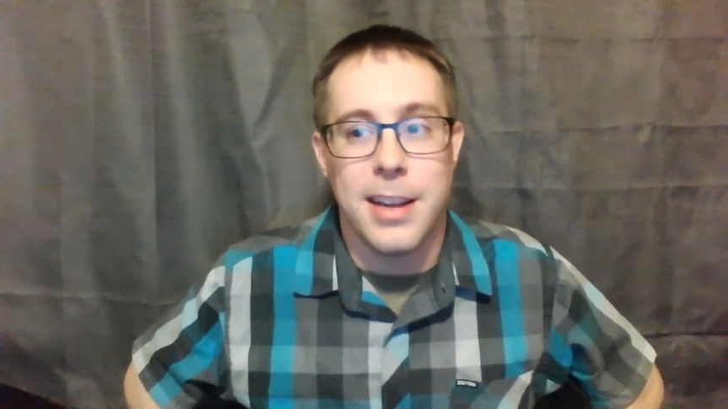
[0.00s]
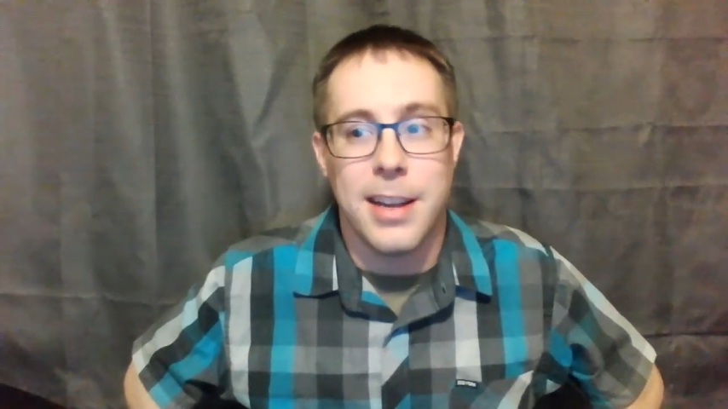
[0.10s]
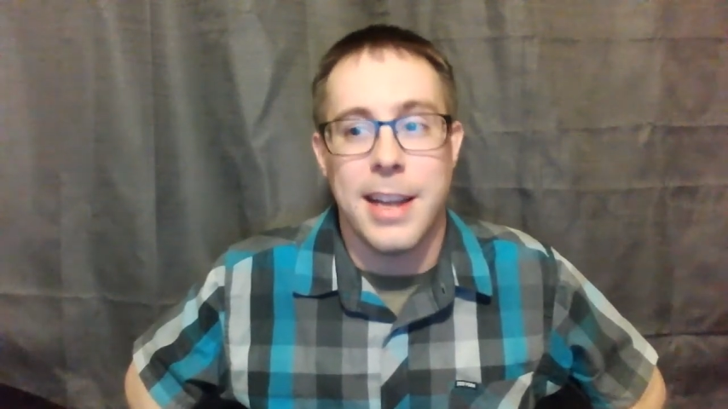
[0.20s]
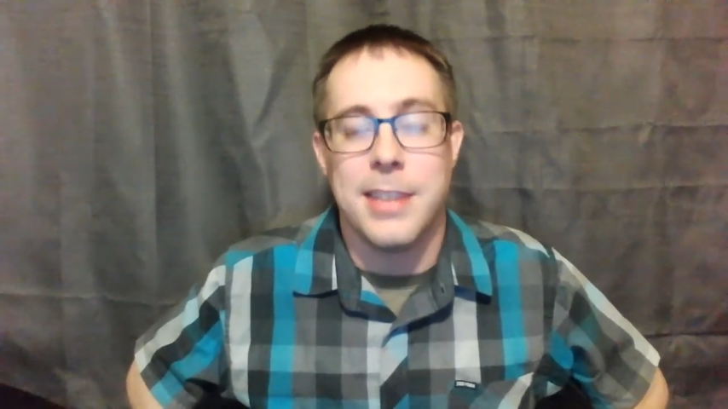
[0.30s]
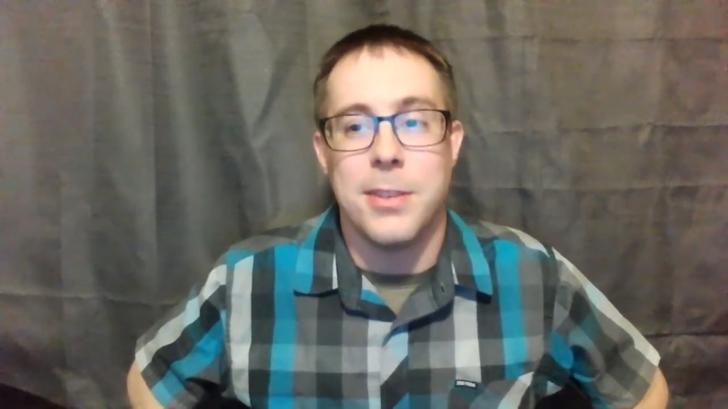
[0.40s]
I
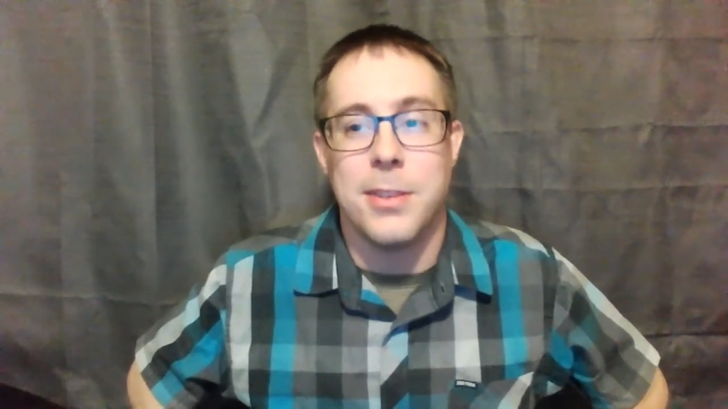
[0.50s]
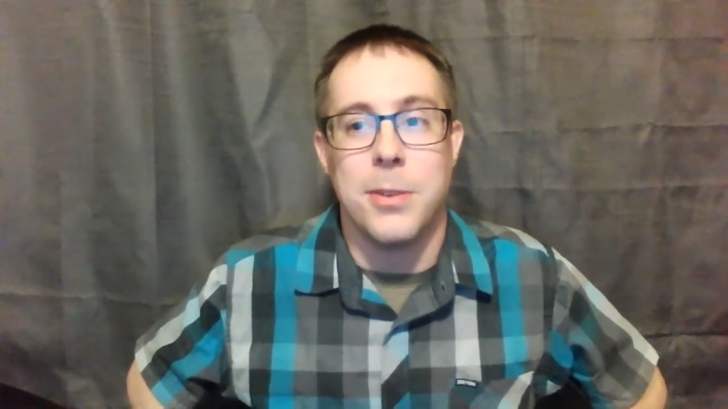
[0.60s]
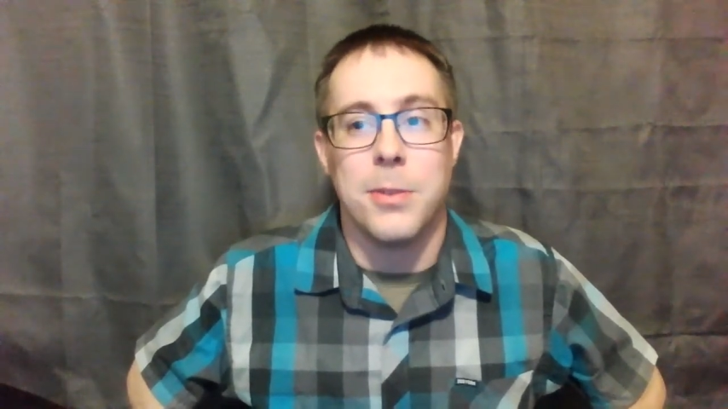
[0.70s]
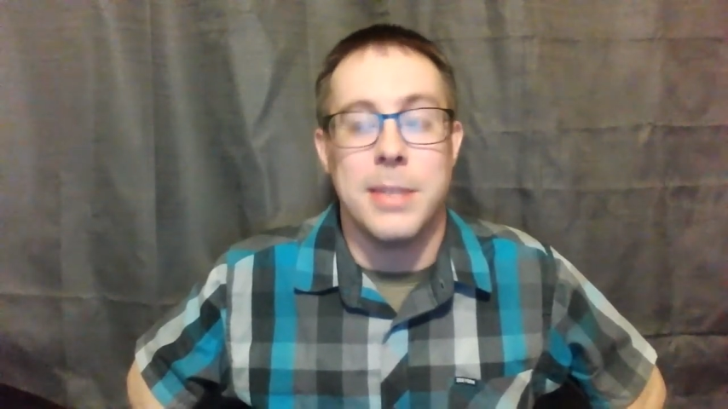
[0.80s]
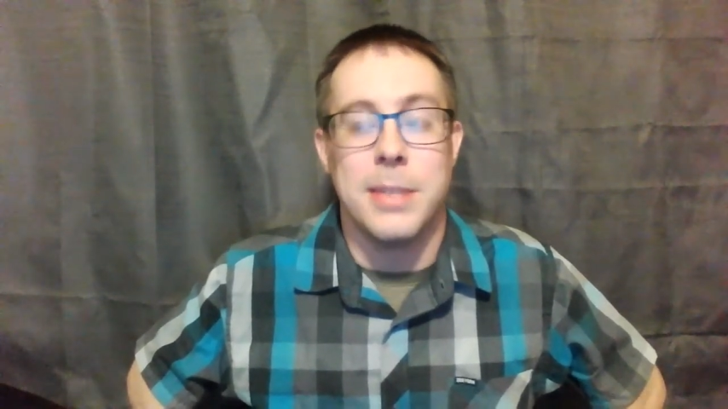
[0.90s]
had
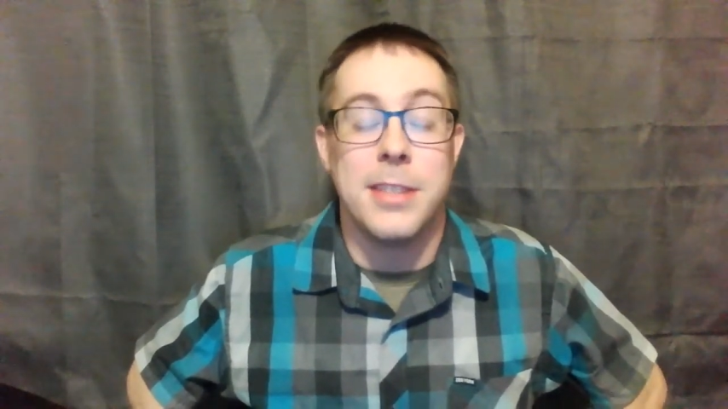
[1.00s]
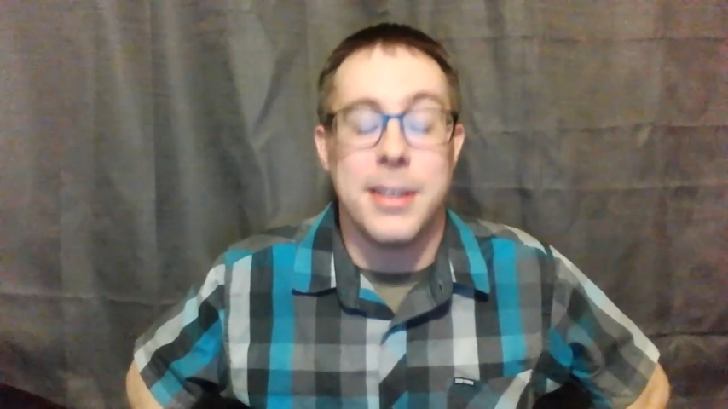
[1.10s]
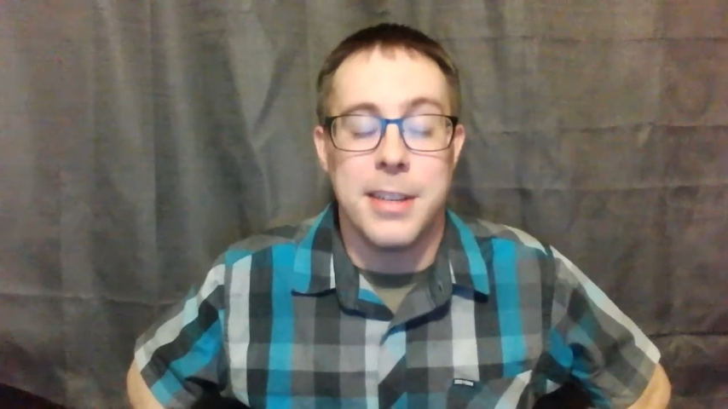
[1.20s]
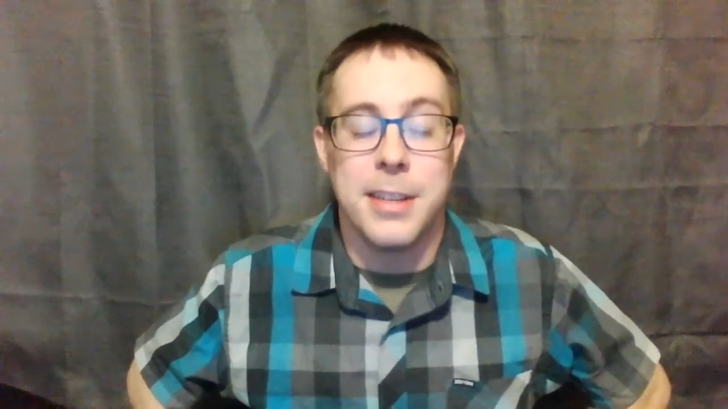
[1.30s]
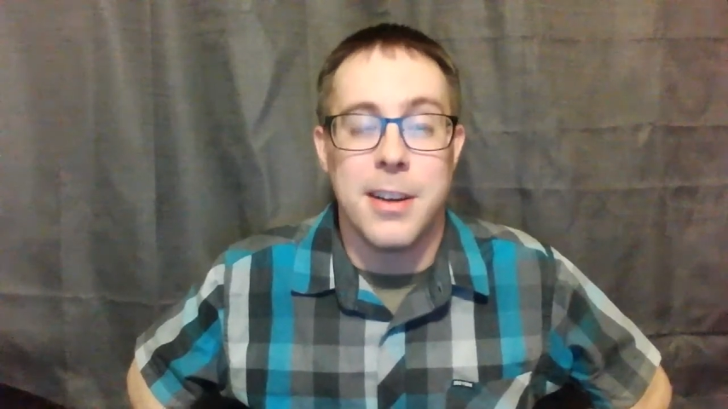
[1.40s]
to restart
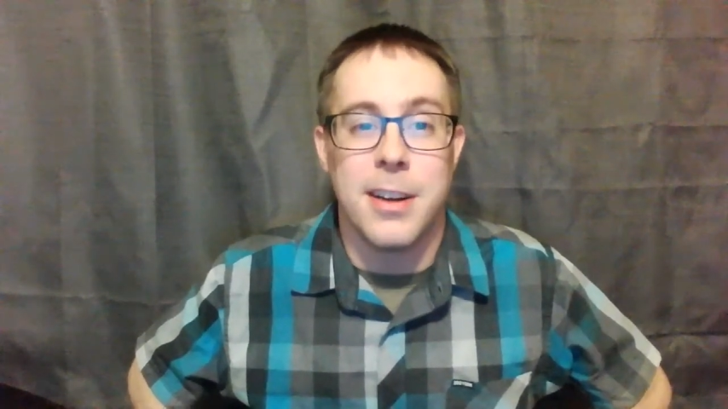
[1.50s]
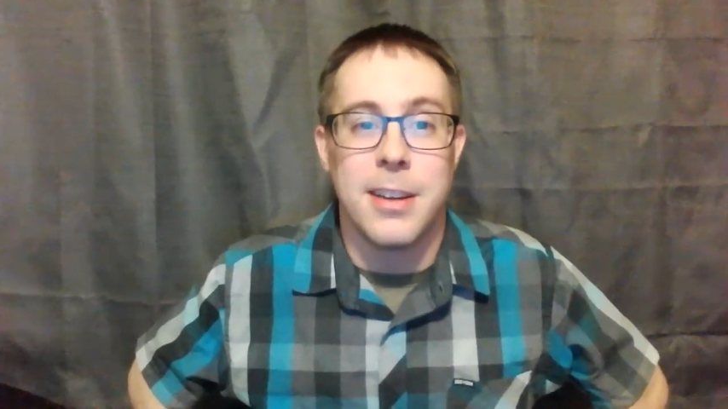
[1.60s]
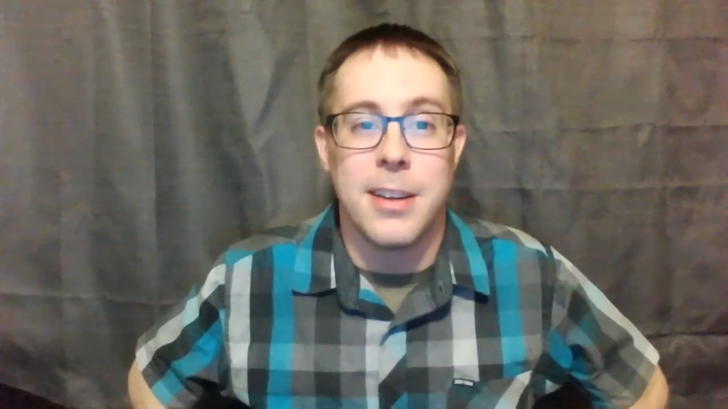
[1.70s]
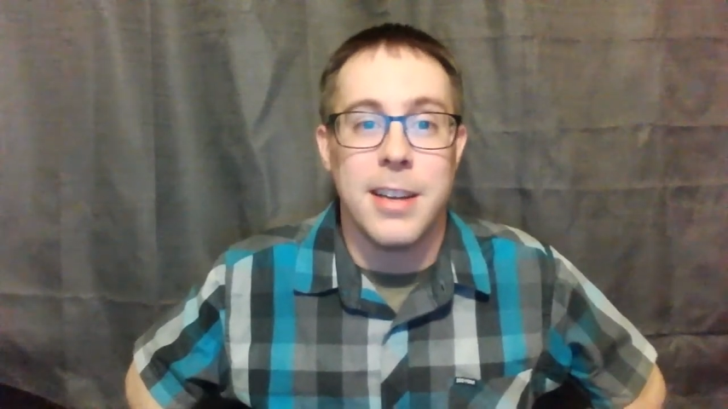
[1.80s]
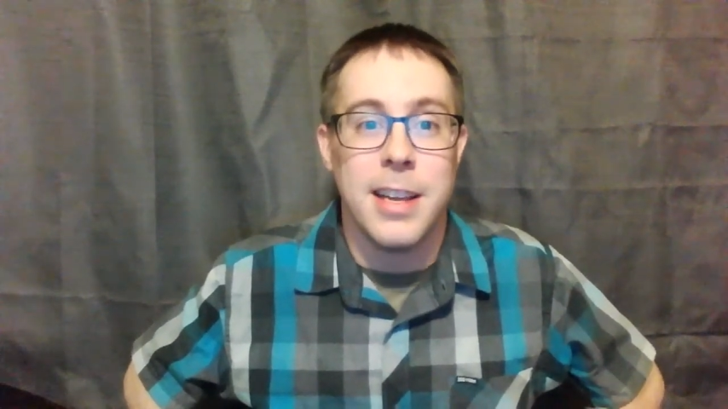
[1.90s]
the
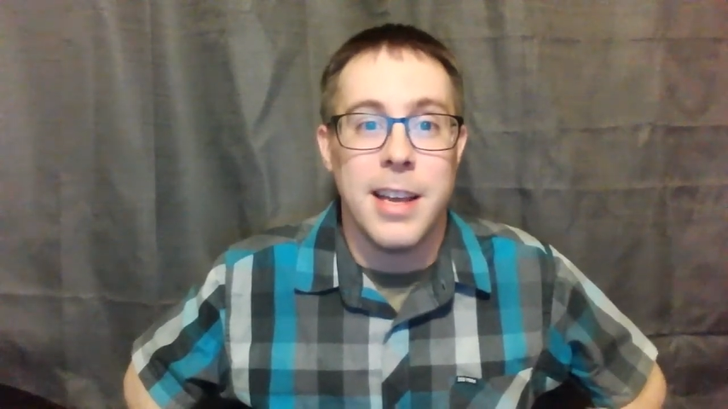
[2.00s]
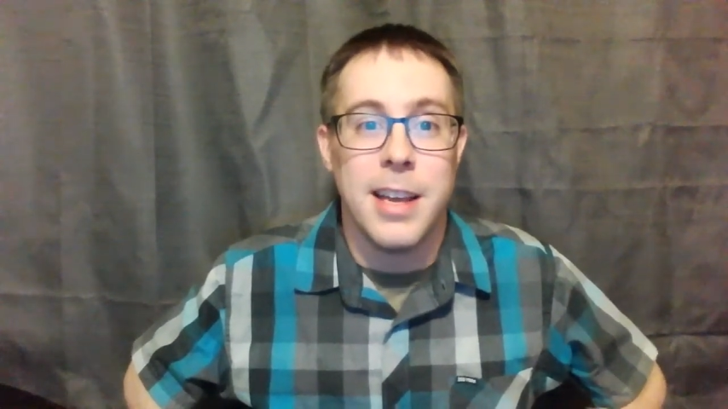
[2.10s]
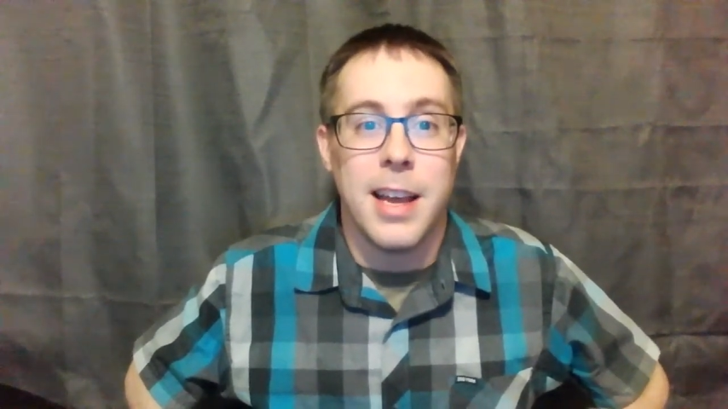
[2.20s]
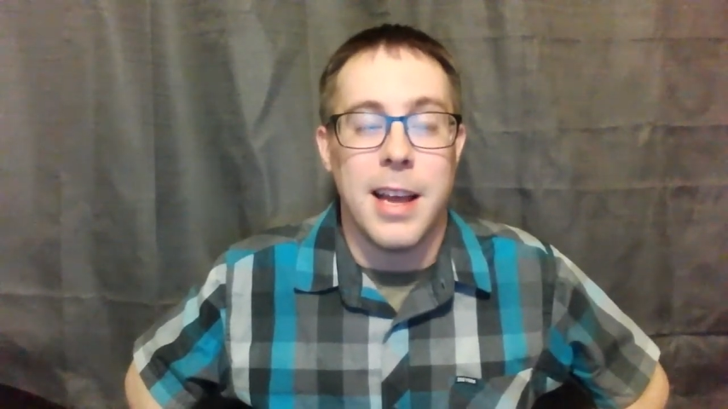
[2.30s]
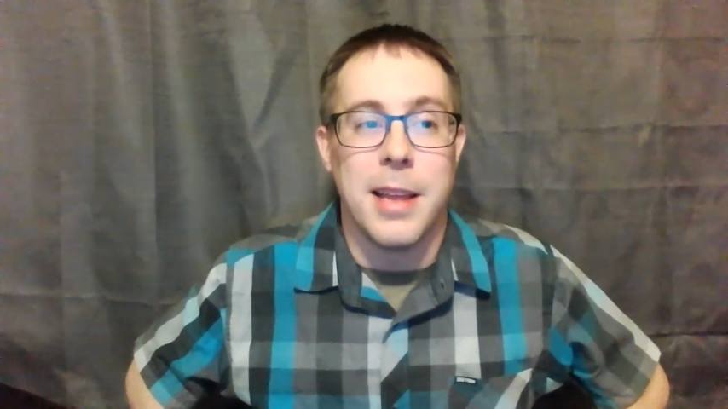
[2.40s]
car
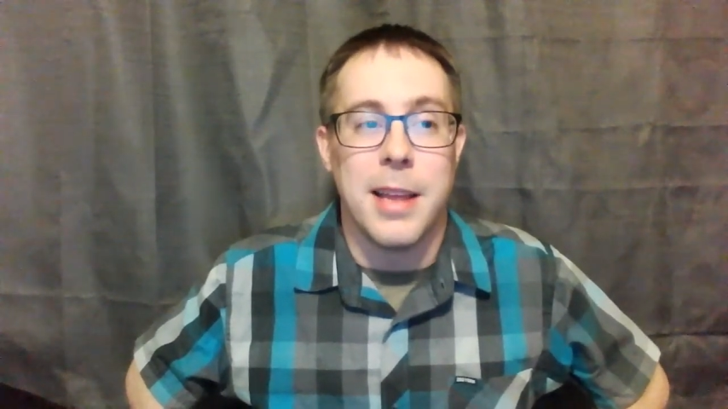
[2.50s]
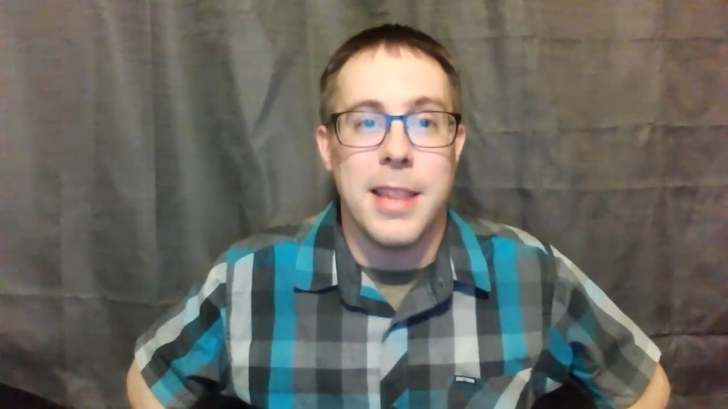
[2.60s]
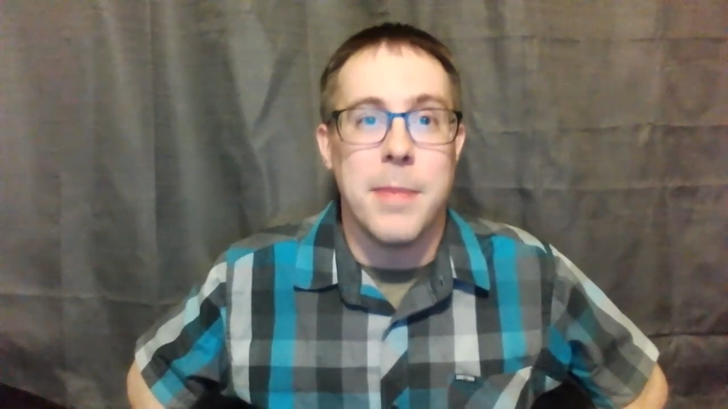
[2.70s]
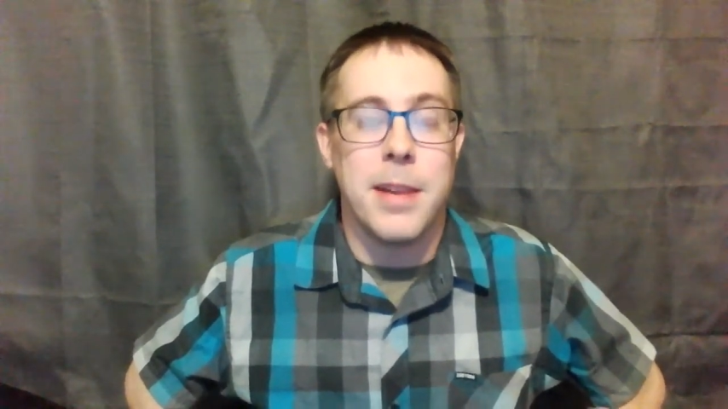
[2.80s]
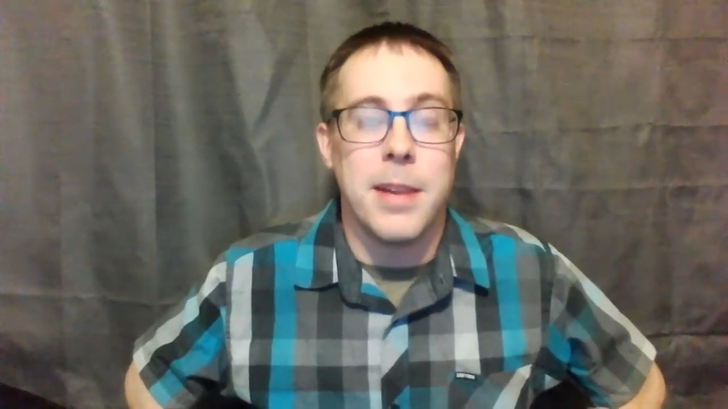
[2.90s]
in the
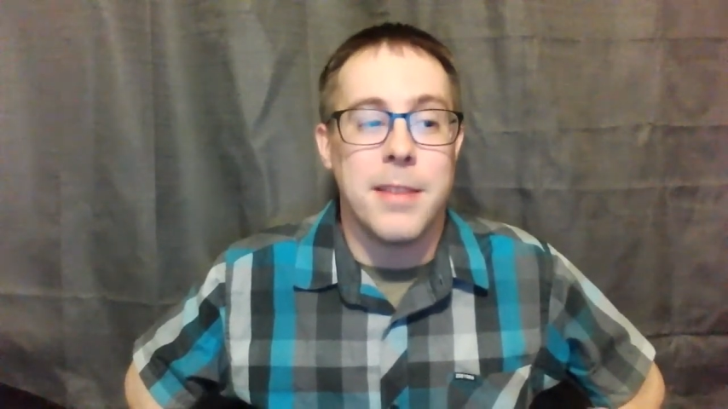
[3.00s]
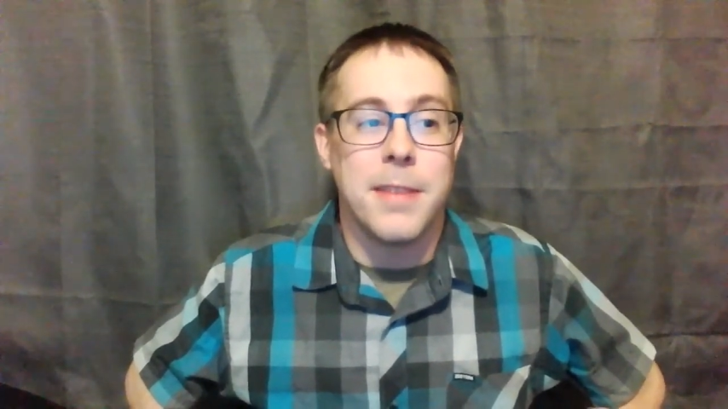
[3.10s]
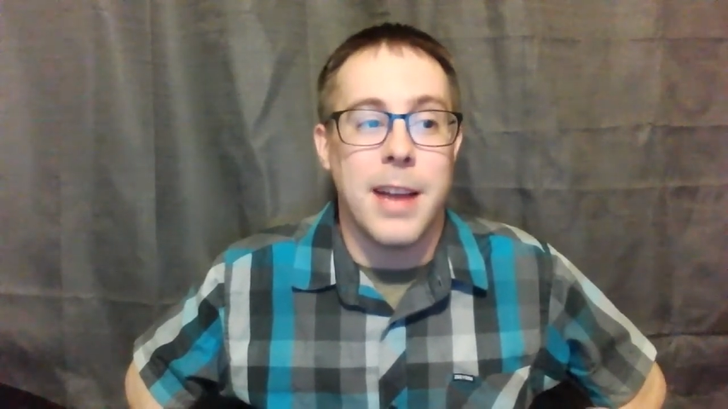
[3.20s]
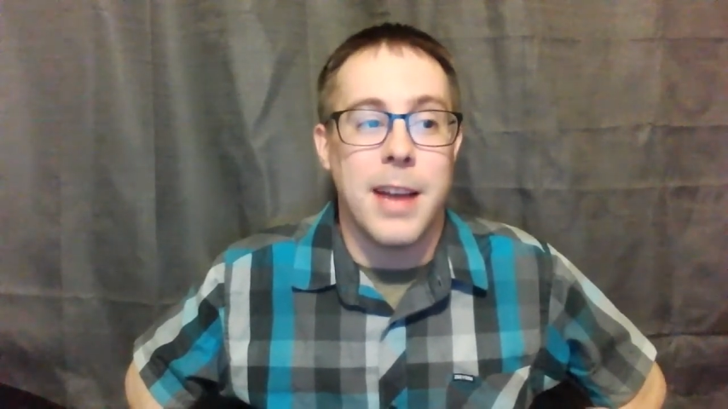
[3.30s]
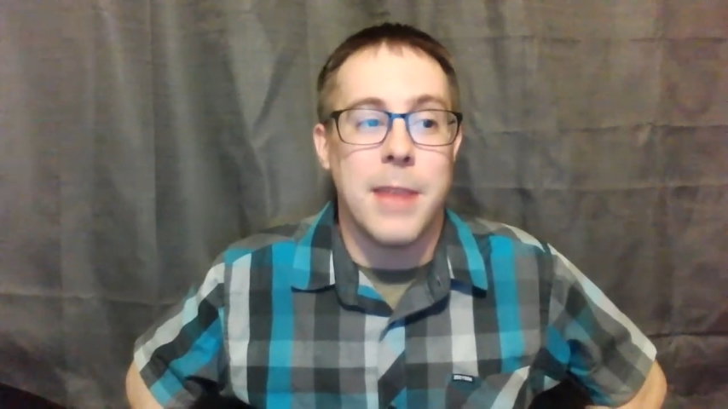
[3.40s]
middle of a
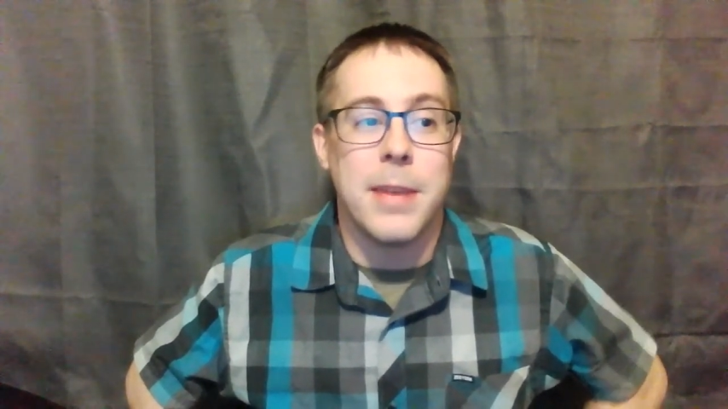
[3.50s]
highway